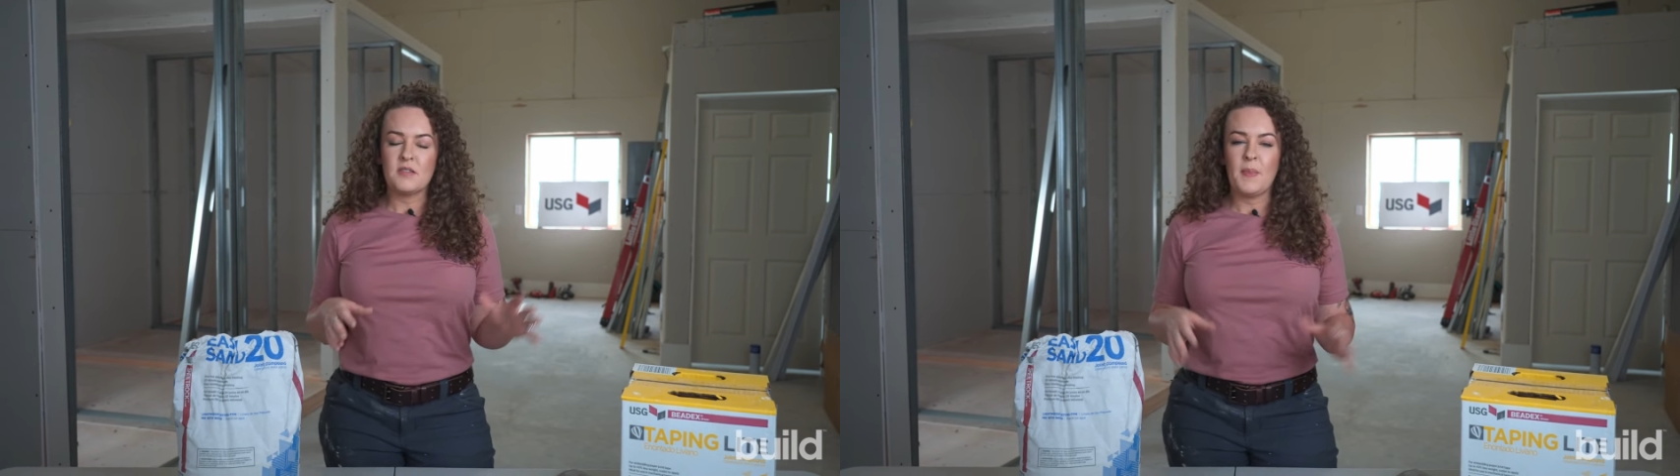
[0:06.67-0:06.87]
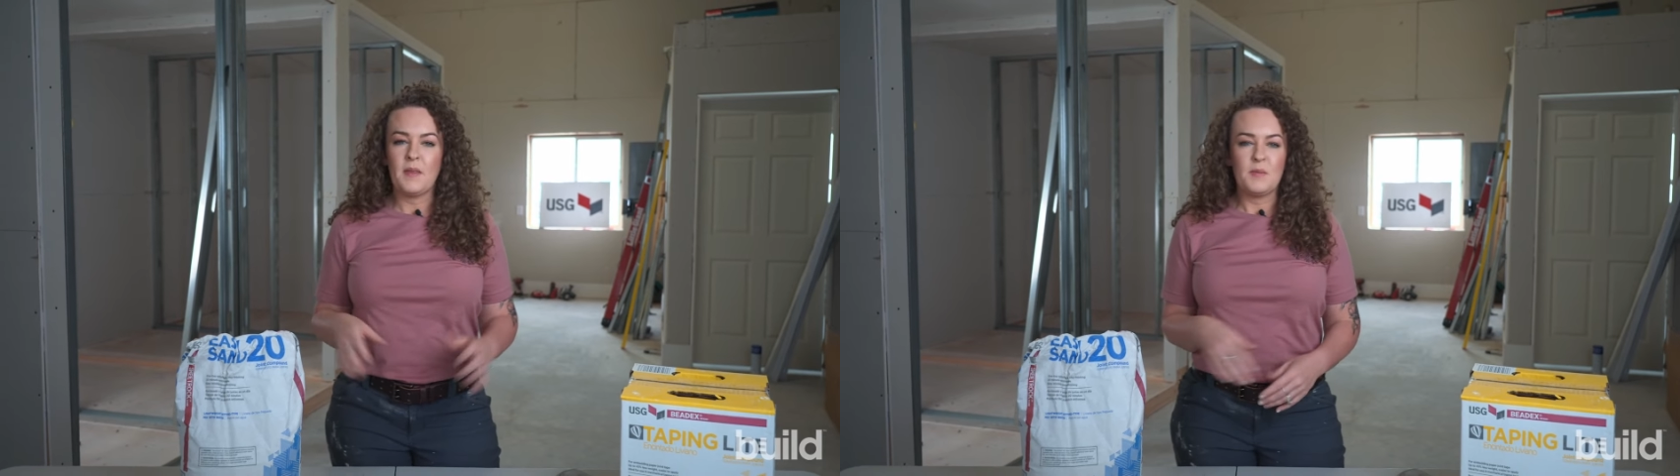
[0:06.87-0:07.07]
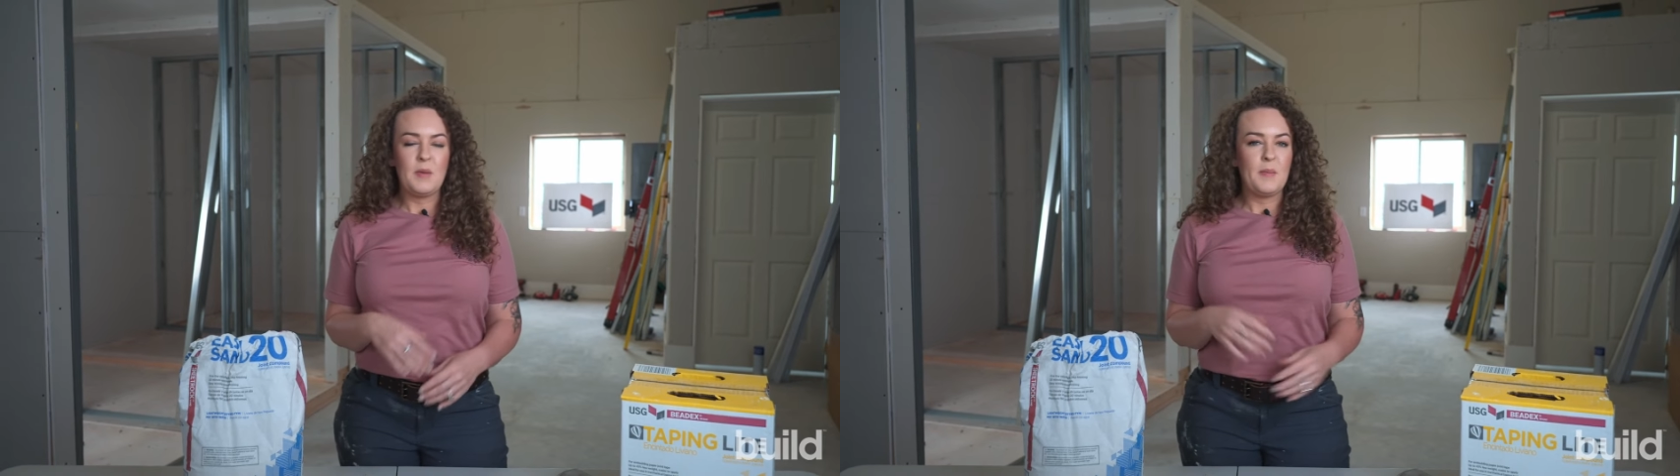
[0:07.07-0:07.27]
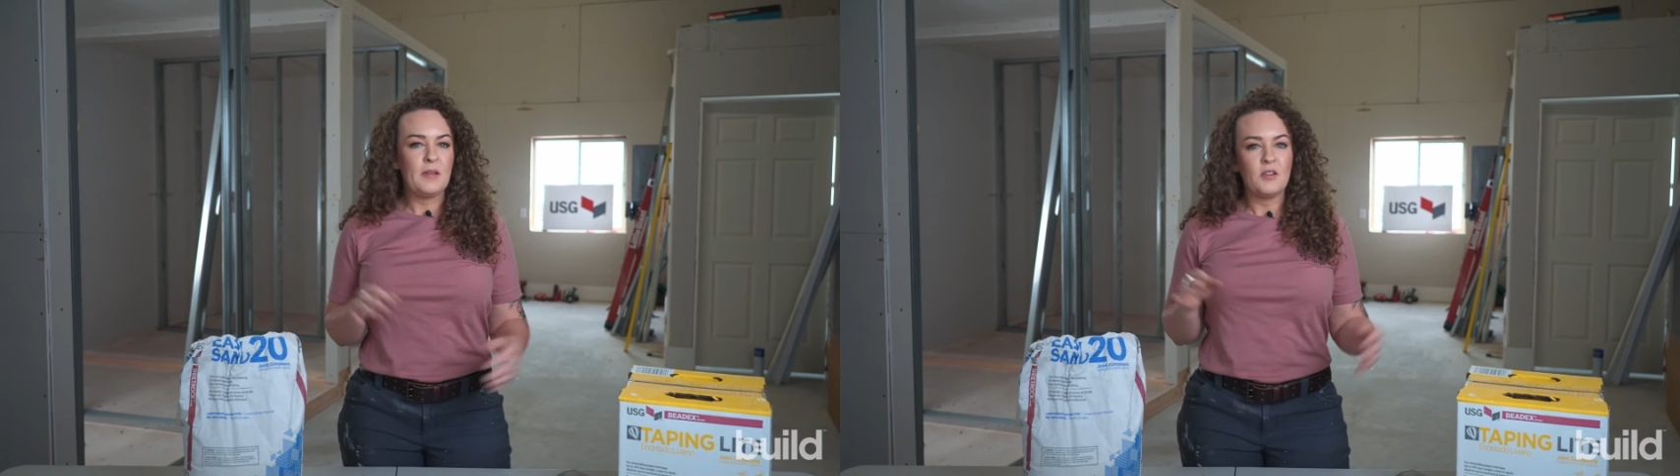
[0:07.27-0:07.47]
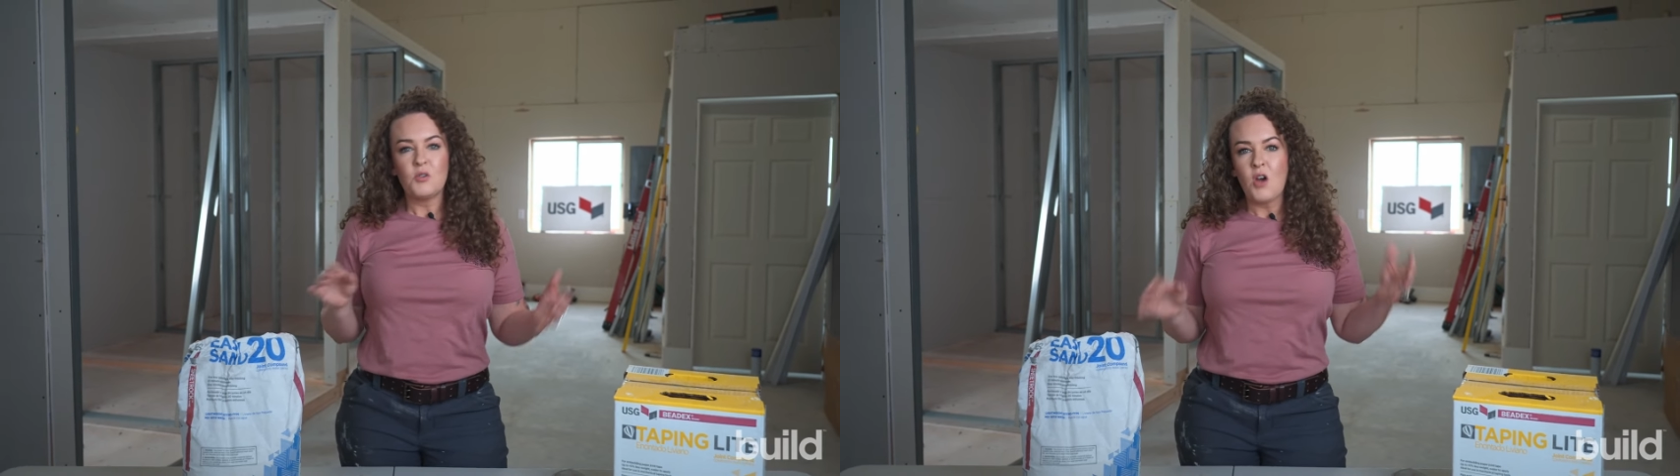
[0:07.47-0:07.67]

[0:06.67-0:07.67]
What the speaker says: something maybe a little